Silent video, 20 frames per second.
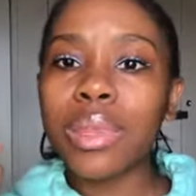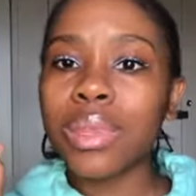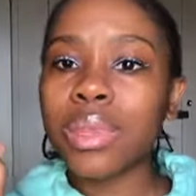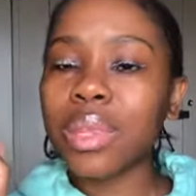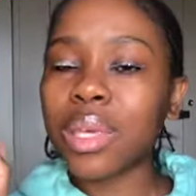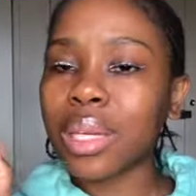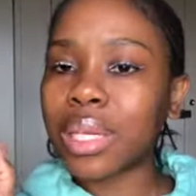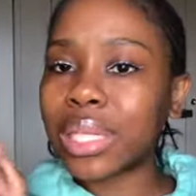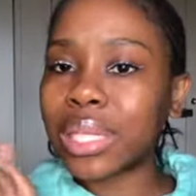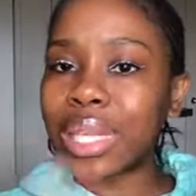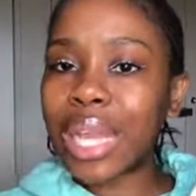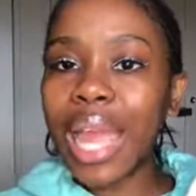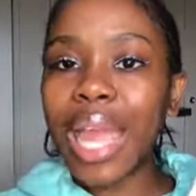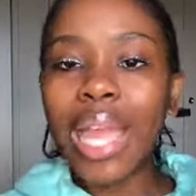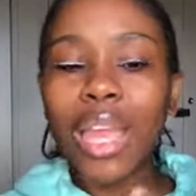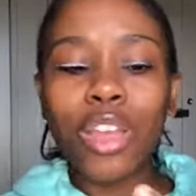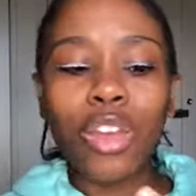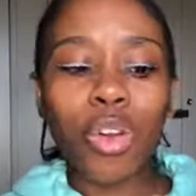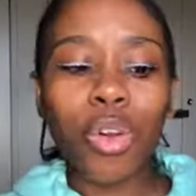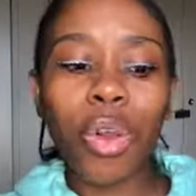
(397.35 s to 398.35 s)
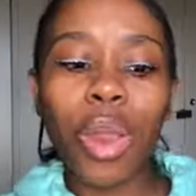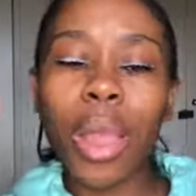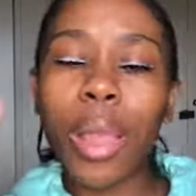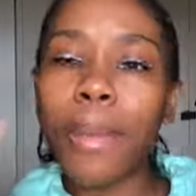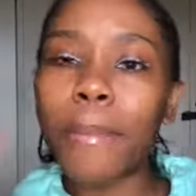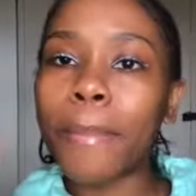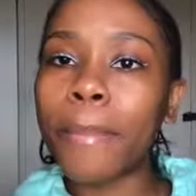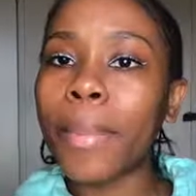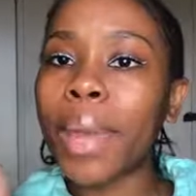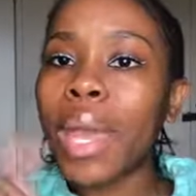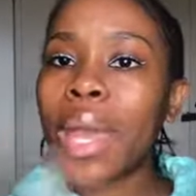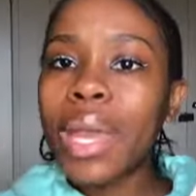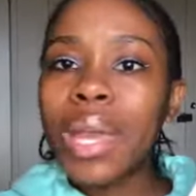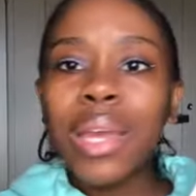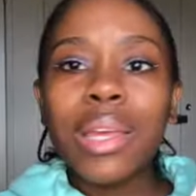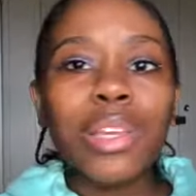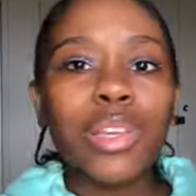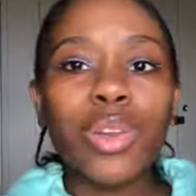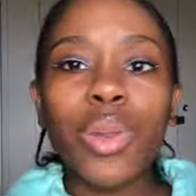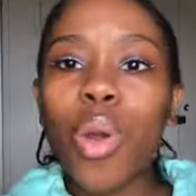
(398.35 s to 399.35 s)
the day cream,
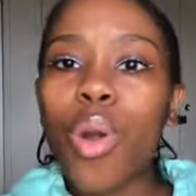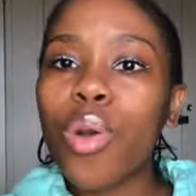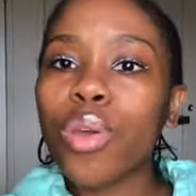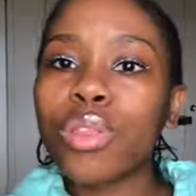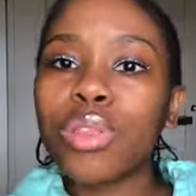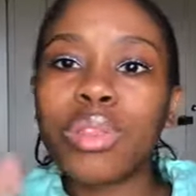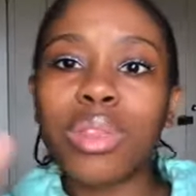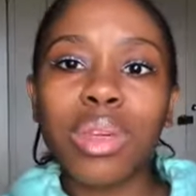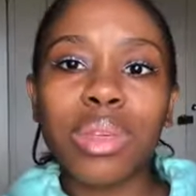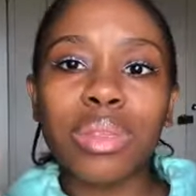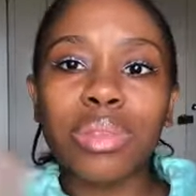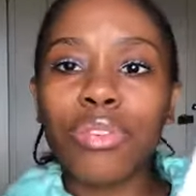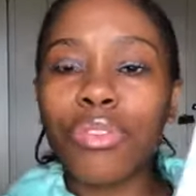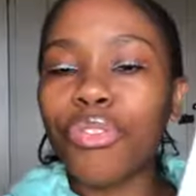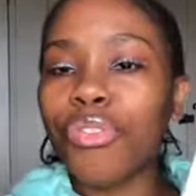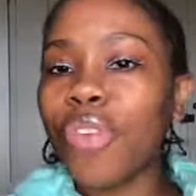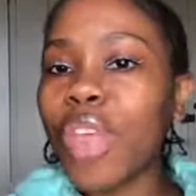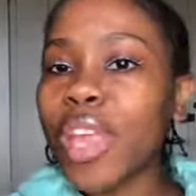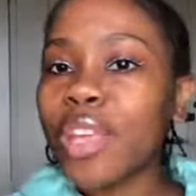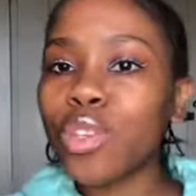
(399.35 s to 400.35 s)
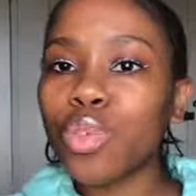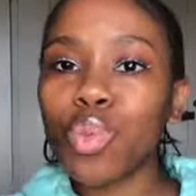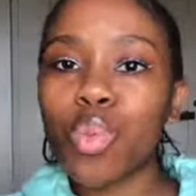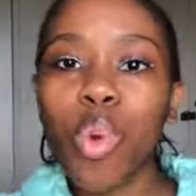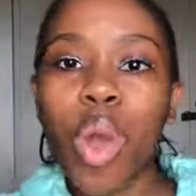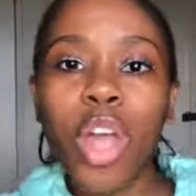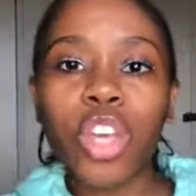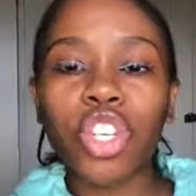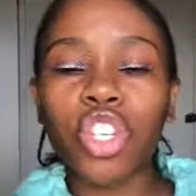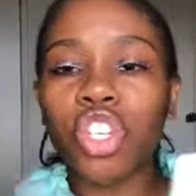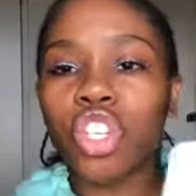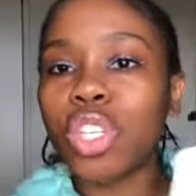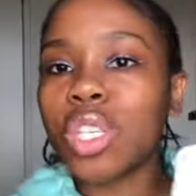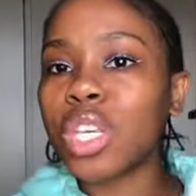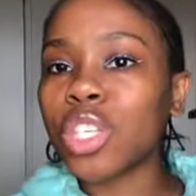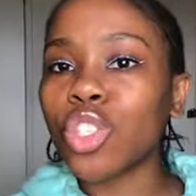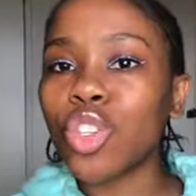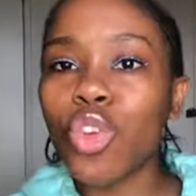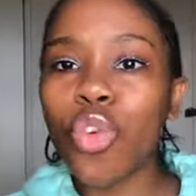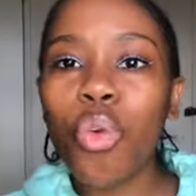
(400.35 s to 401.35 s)
you know, the face wash, the
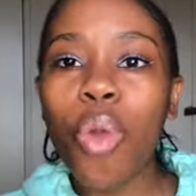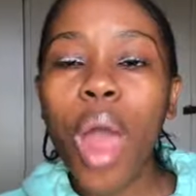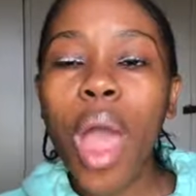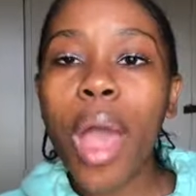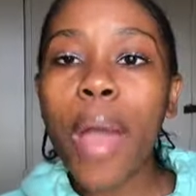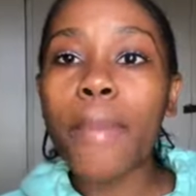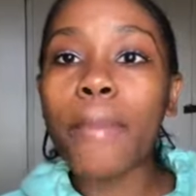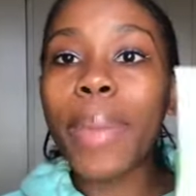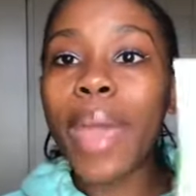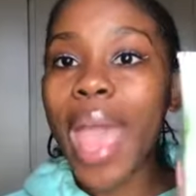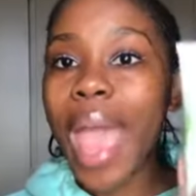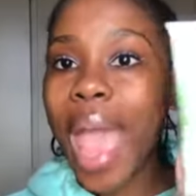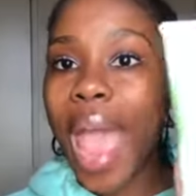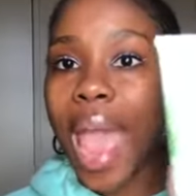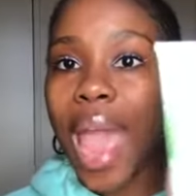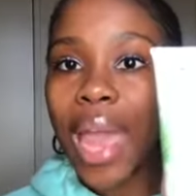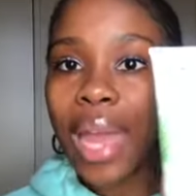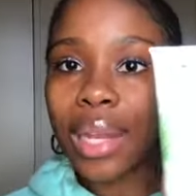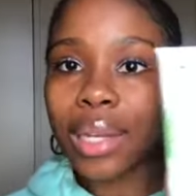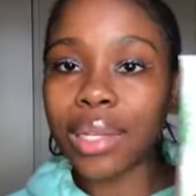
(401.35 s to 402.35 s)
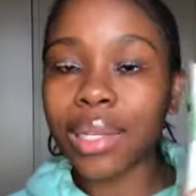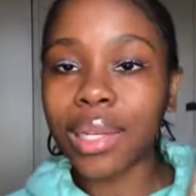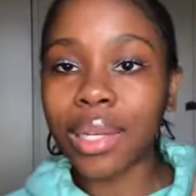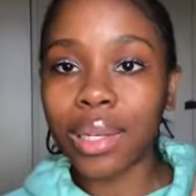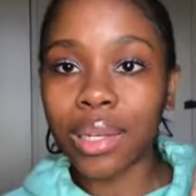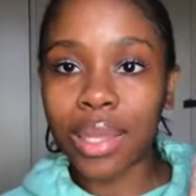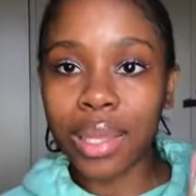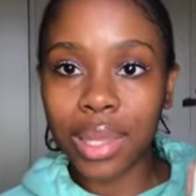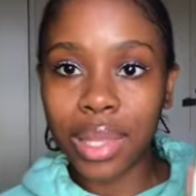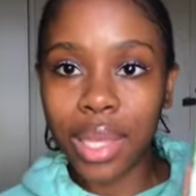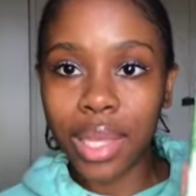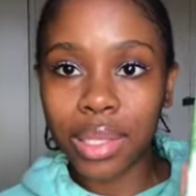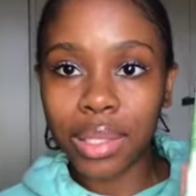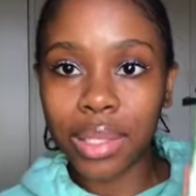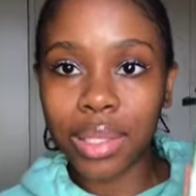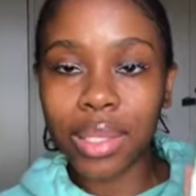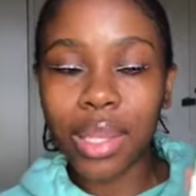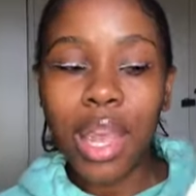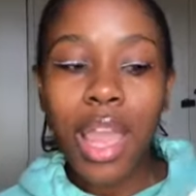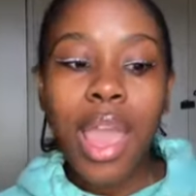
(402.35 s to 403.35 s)
scrub, and
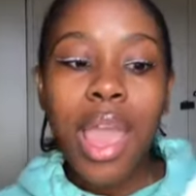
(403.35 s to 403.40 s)
this.